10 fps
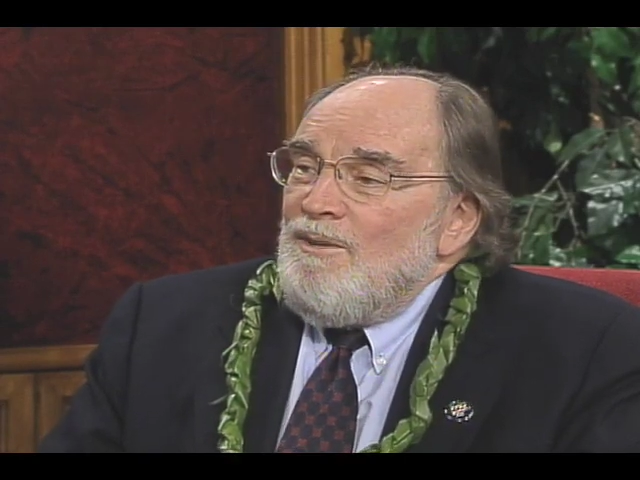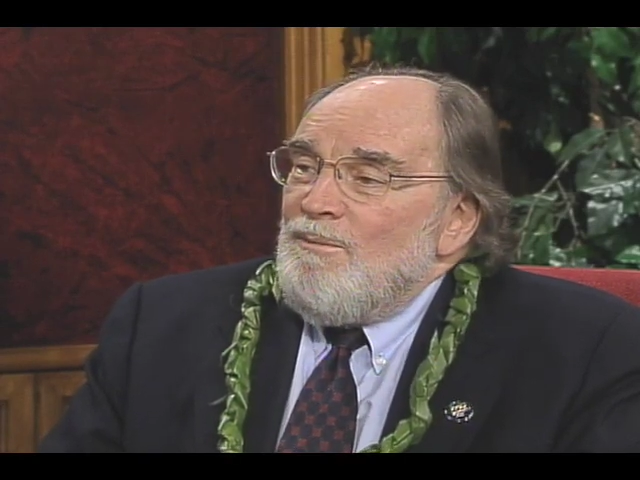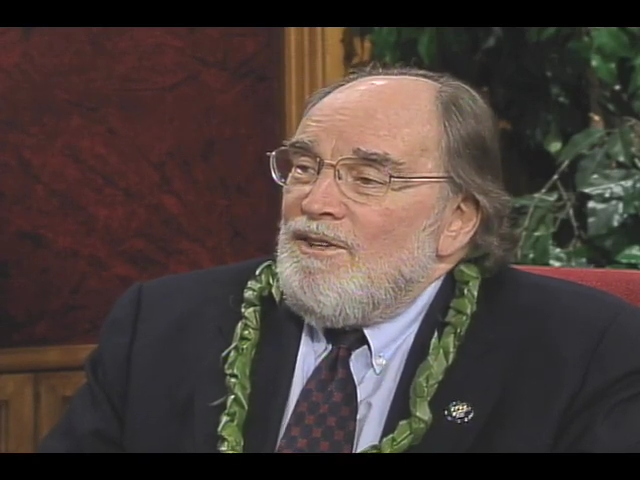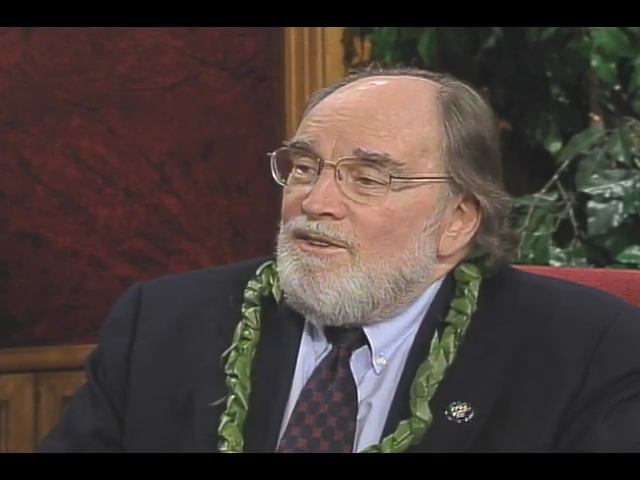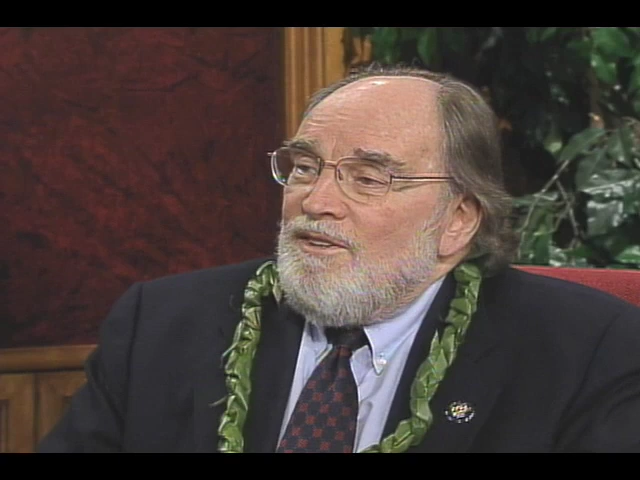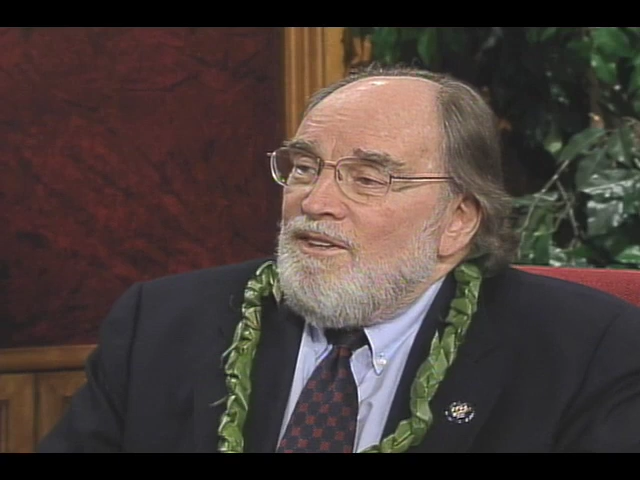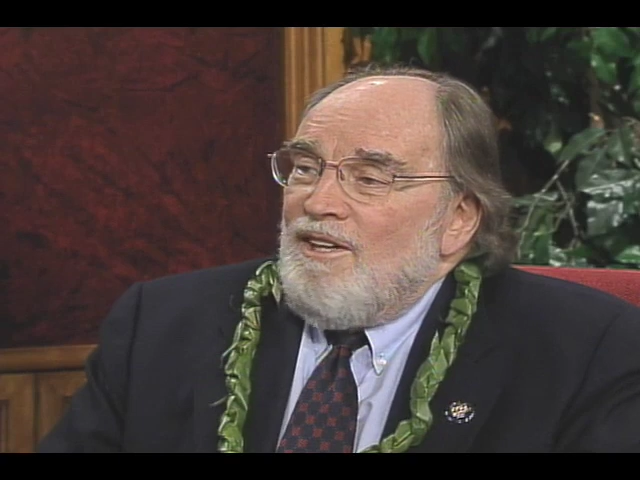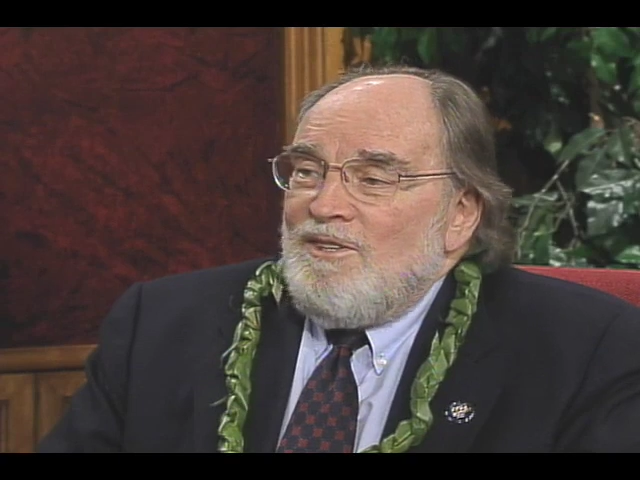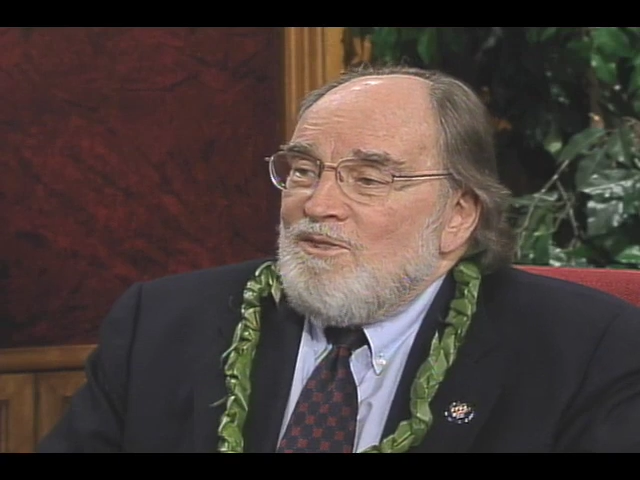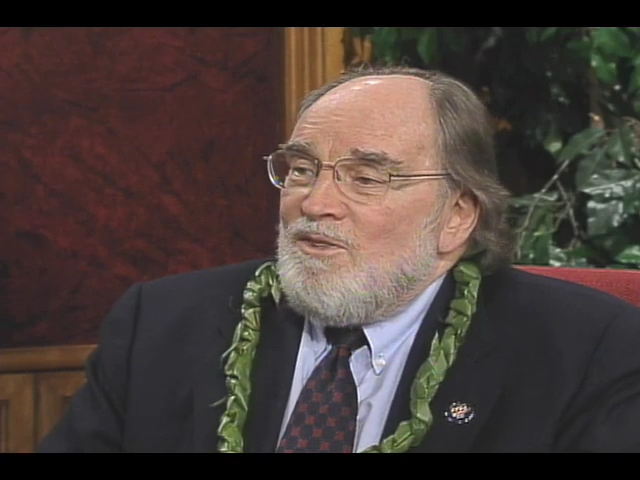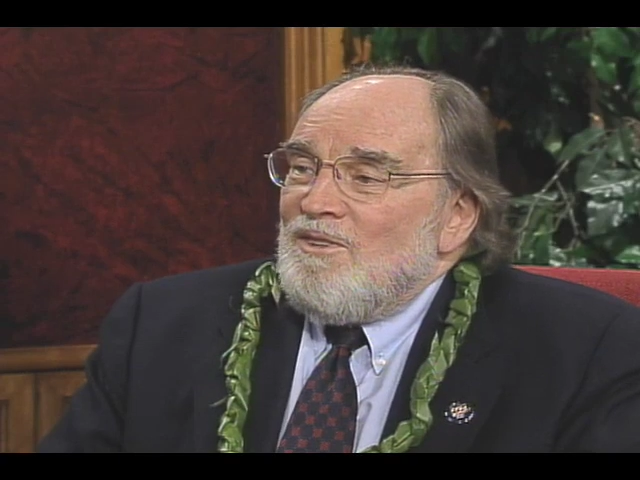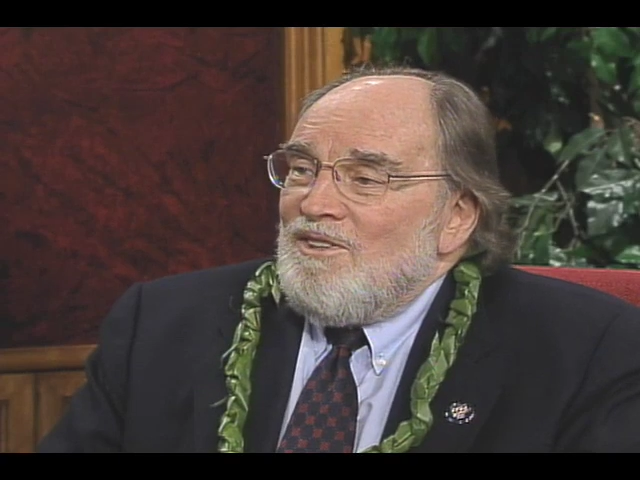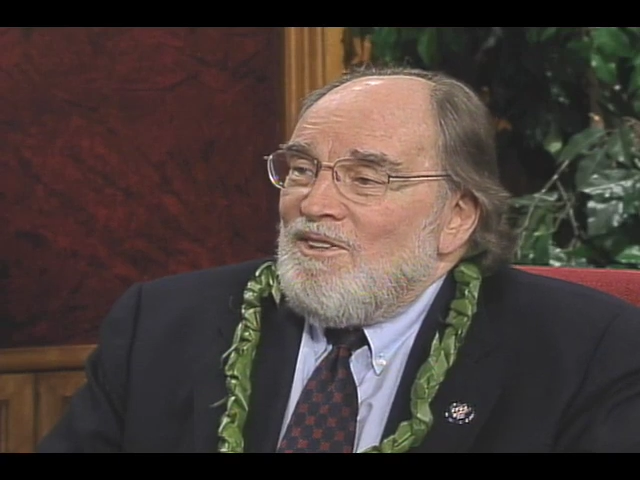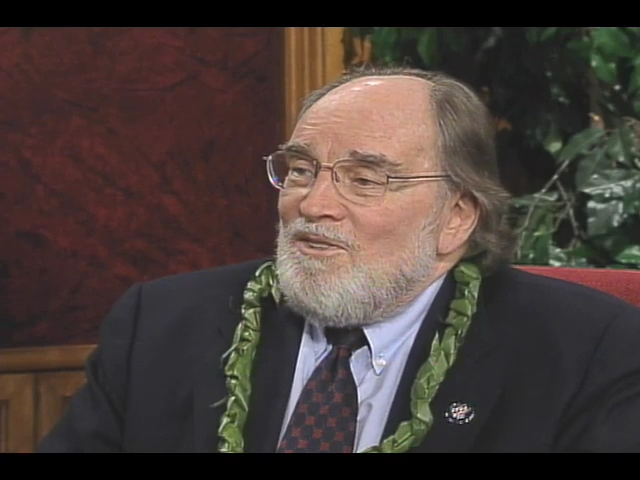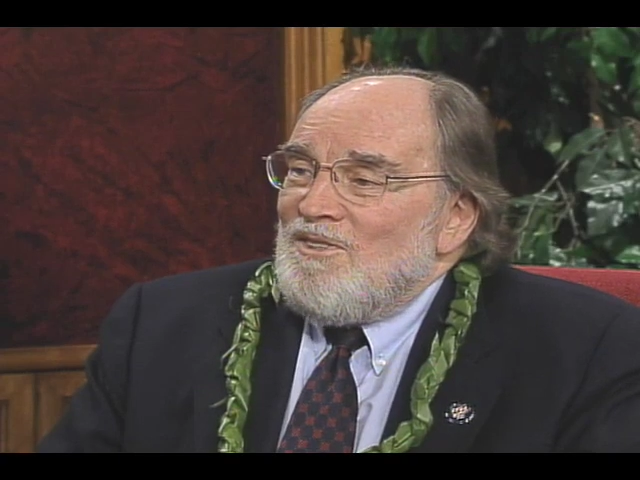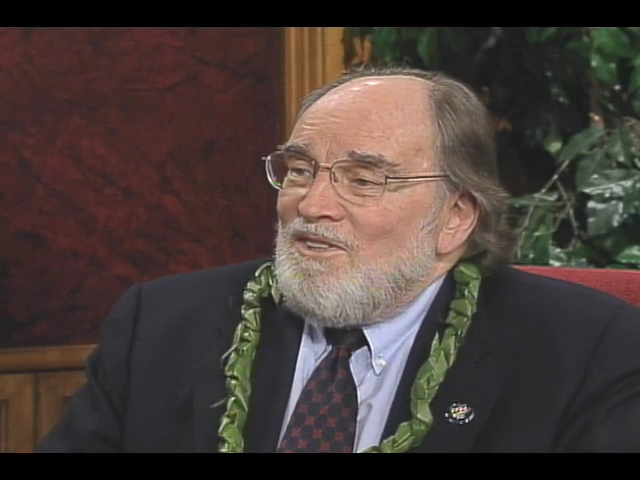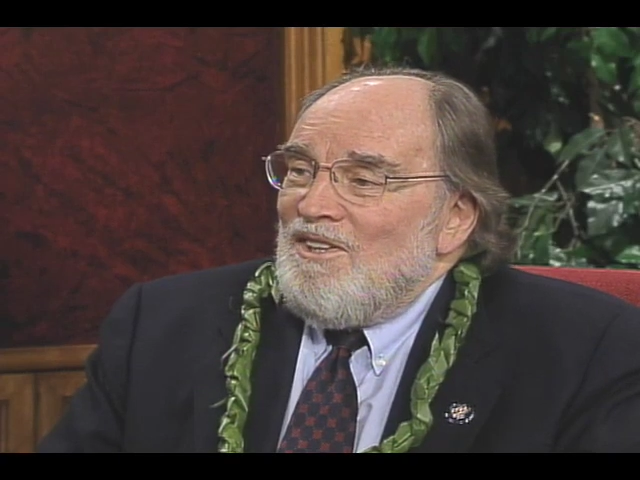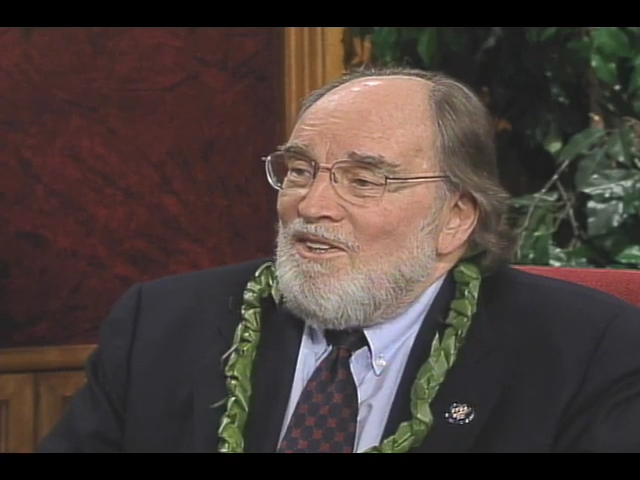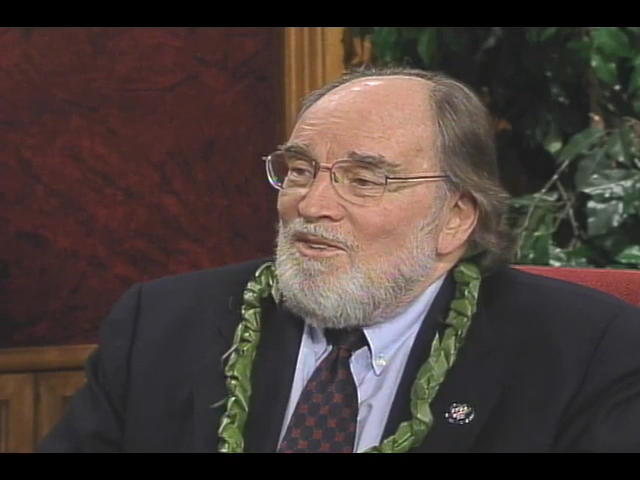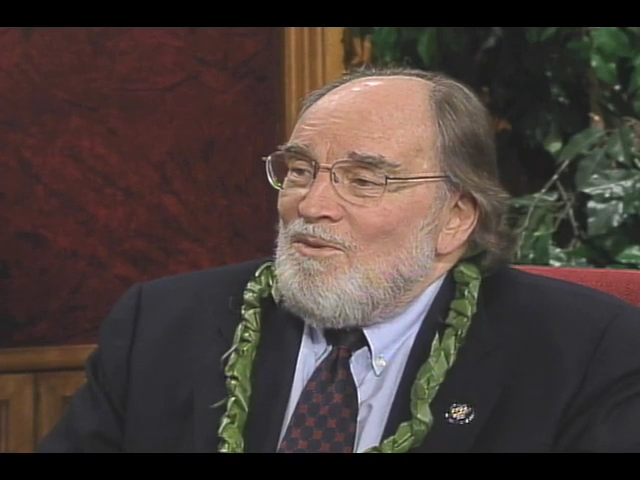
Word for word: but uh, I can certainly understand